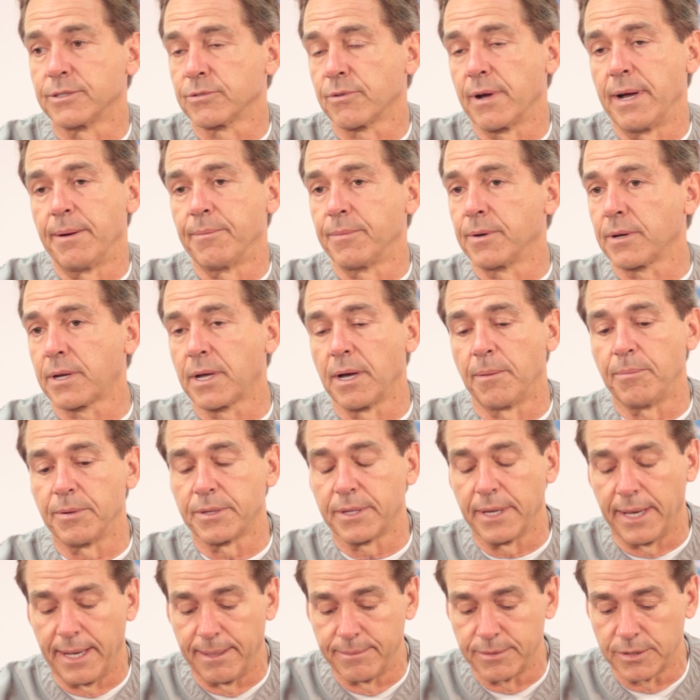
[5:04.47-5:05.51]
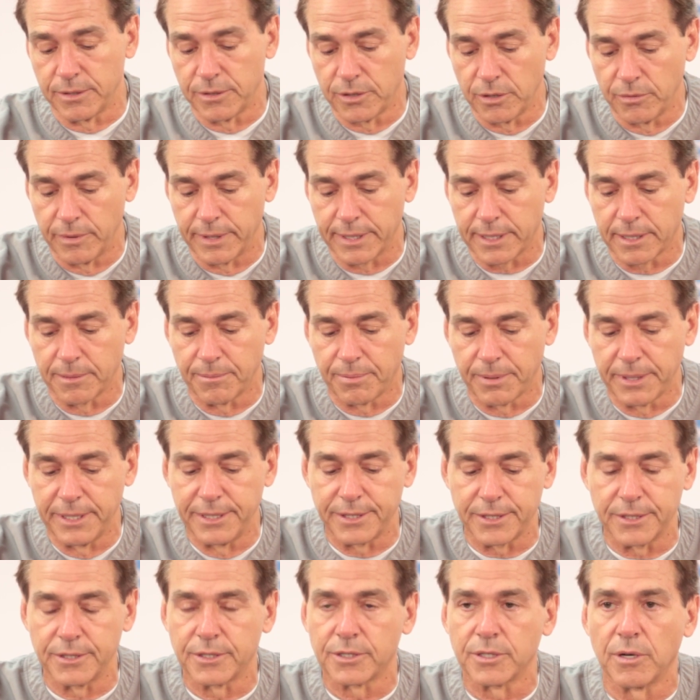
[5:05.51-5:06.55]
scrambled a couple times and threw
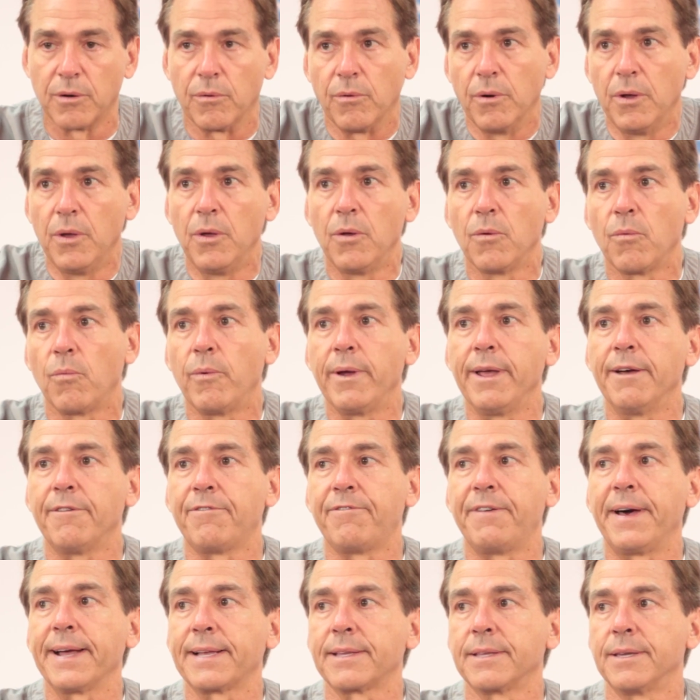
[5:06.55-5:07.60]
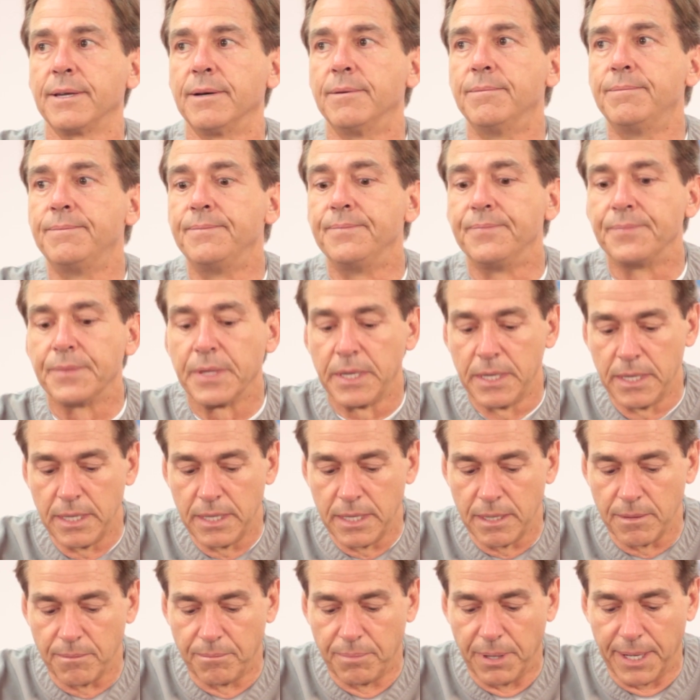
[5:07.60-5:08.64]
incompletions. So we affected him,
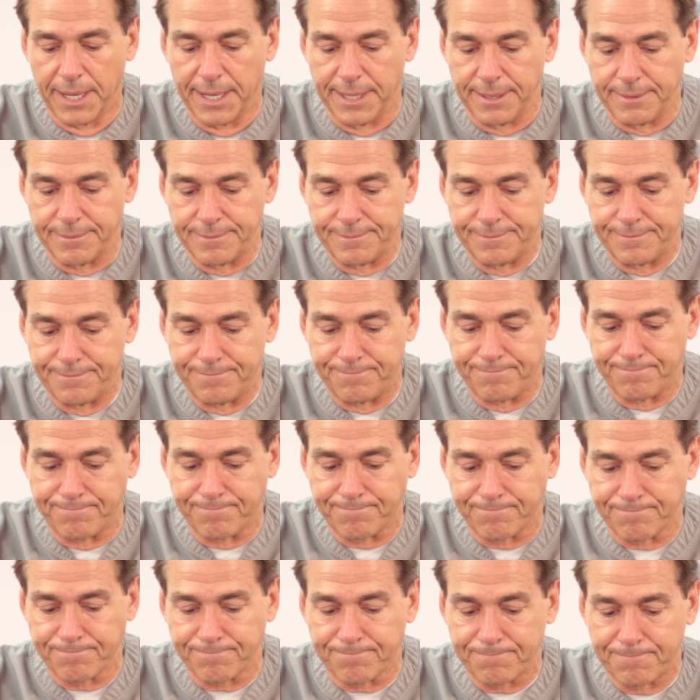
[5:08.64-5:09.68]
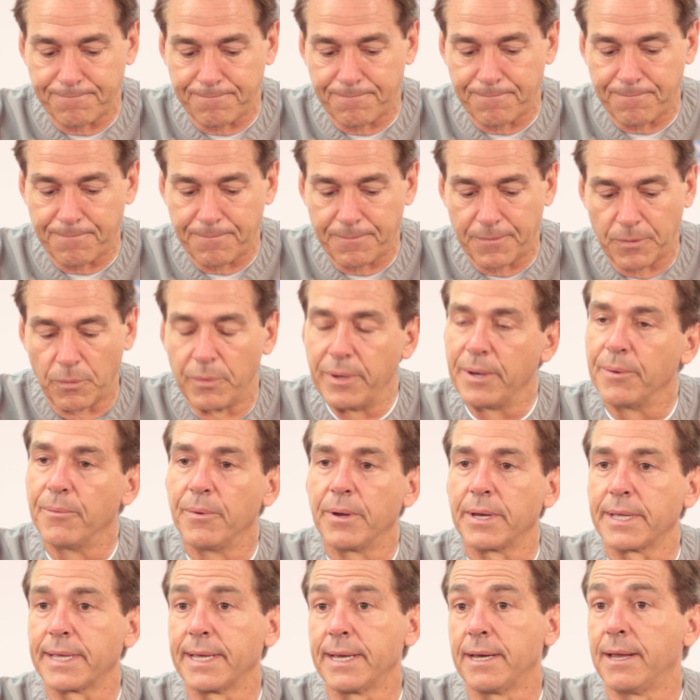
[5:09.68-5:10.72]
but we didn't
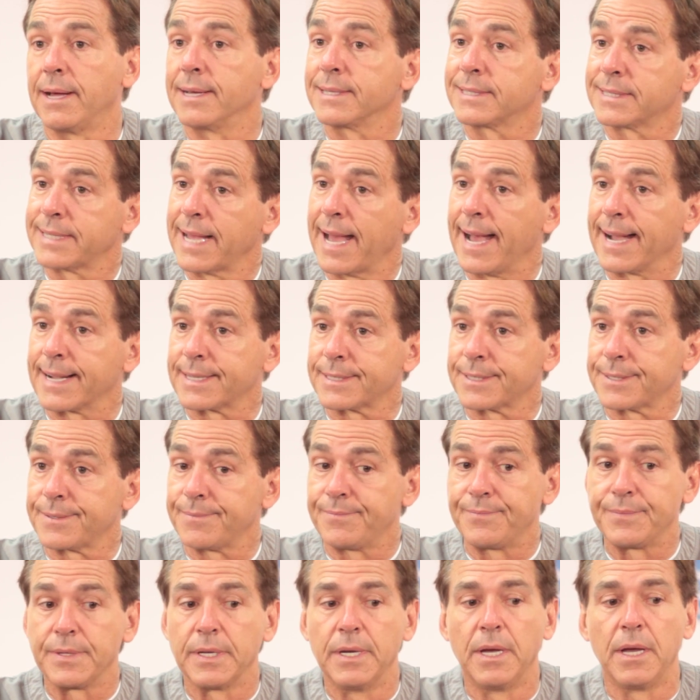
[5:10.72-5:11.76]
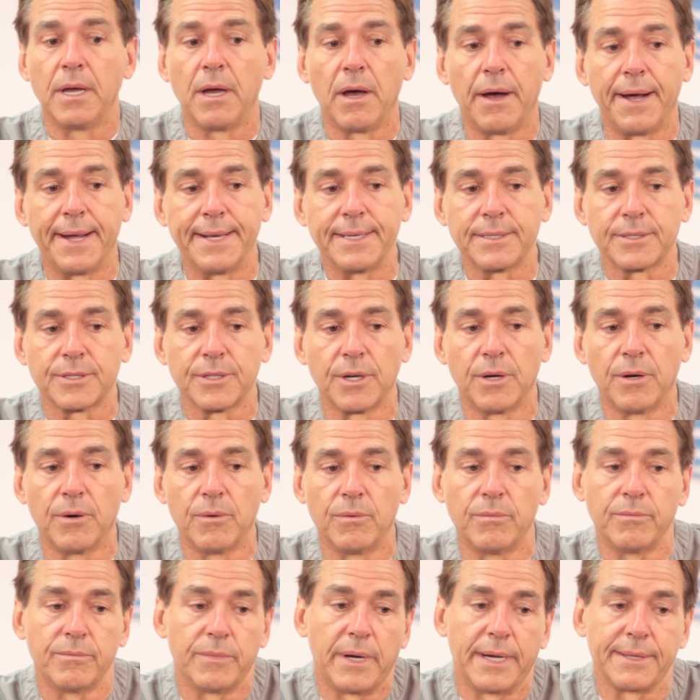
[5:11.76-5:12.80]
really get a lot of sacks. All right,
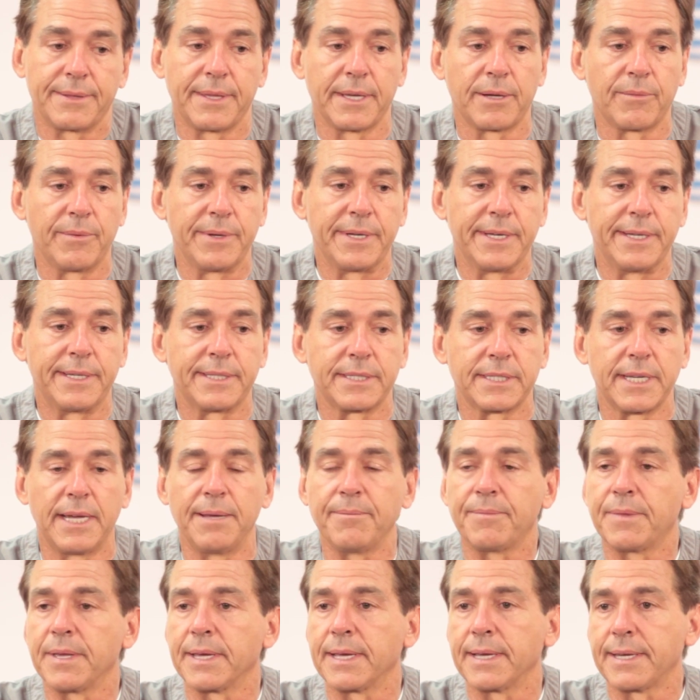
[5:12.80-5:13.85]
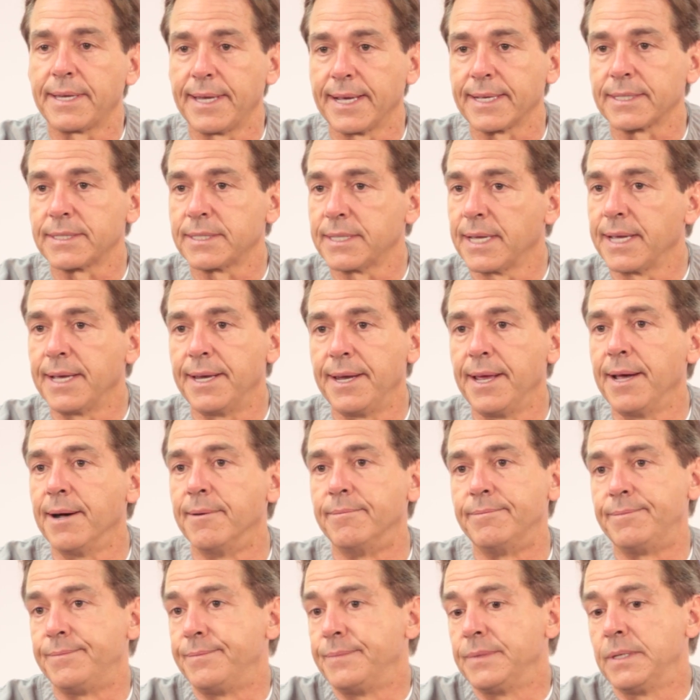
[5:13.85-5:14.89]
so I think we did the same thing at Texas A&M.
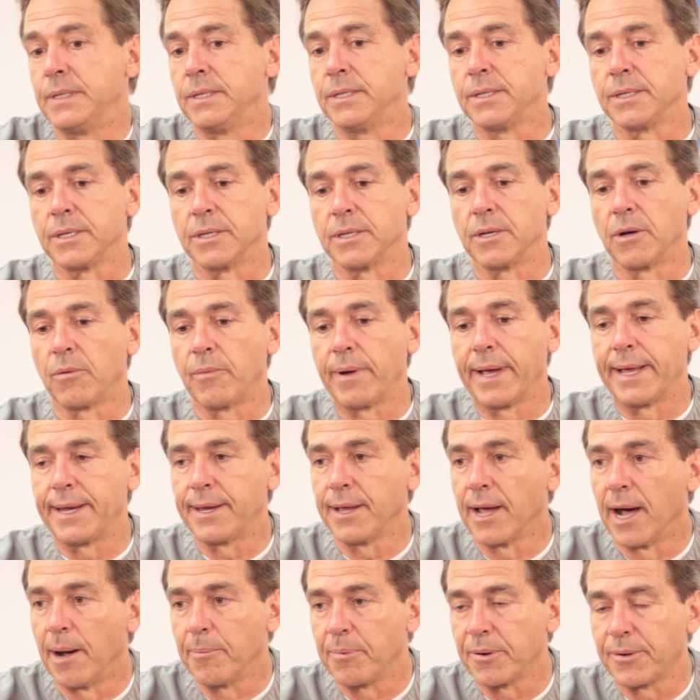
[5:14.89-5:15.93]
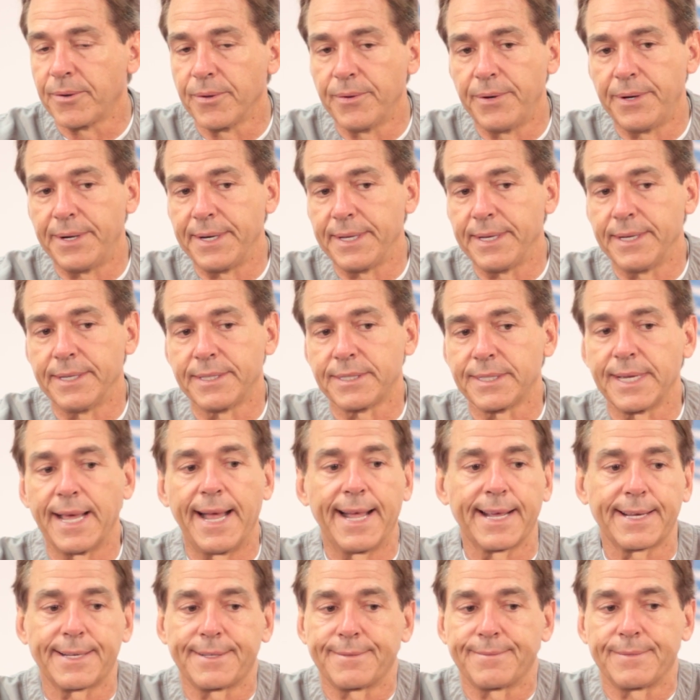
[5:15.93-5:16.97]
You know, we had the opportunity to
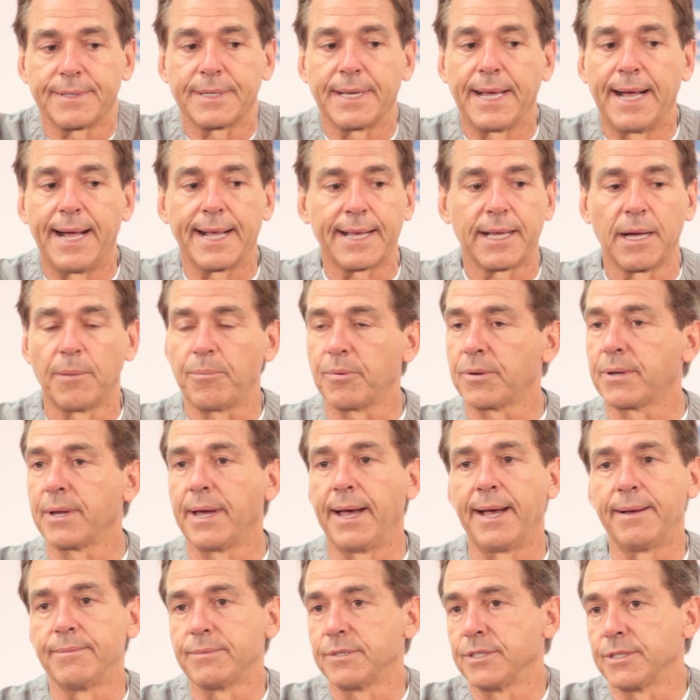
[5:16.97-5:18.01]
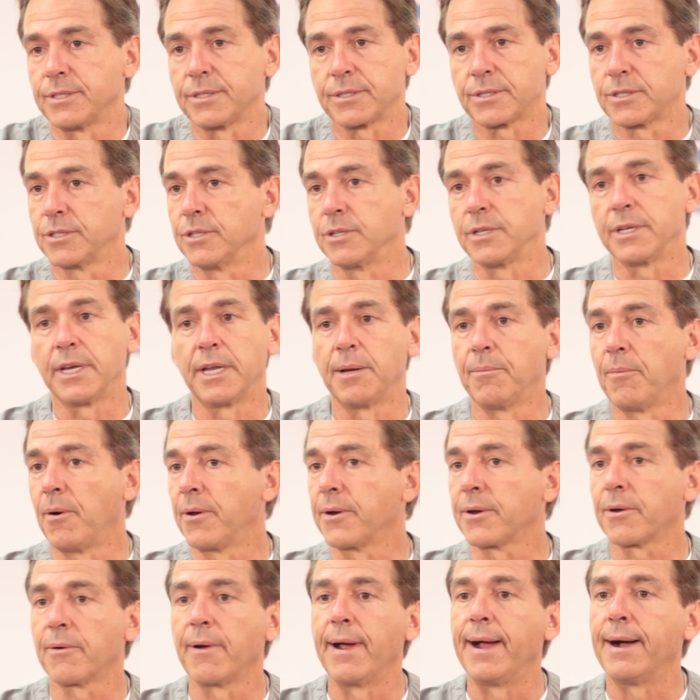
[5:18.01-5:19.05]
sack the guy a couple times, just couldn't get him on
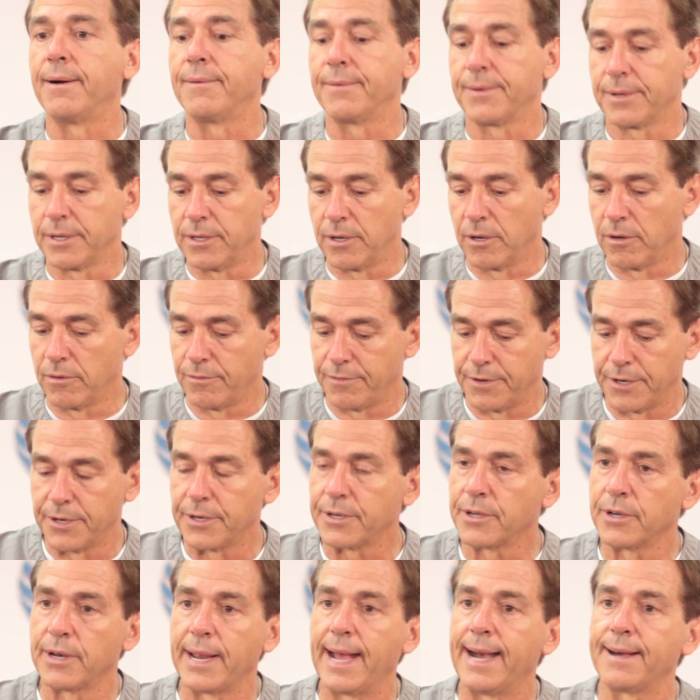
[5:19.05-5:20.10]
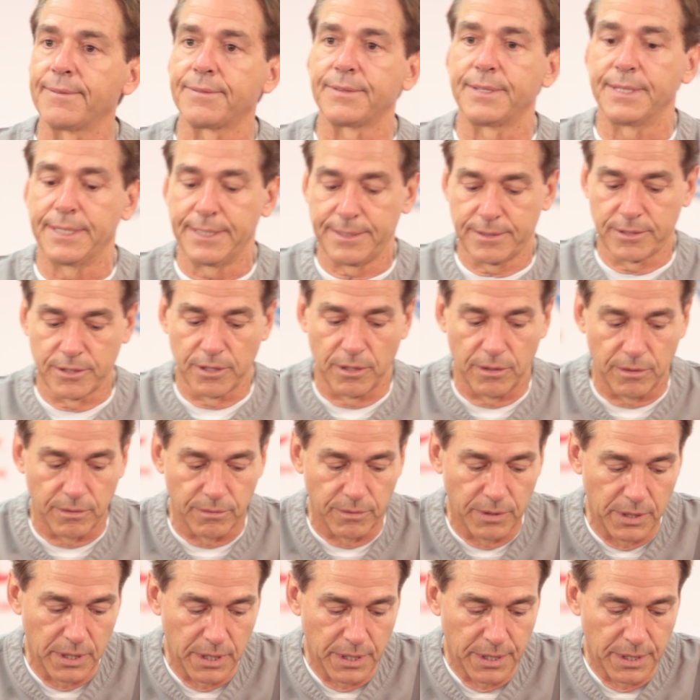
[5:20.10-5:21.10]
the ground. You know, very good athlete. So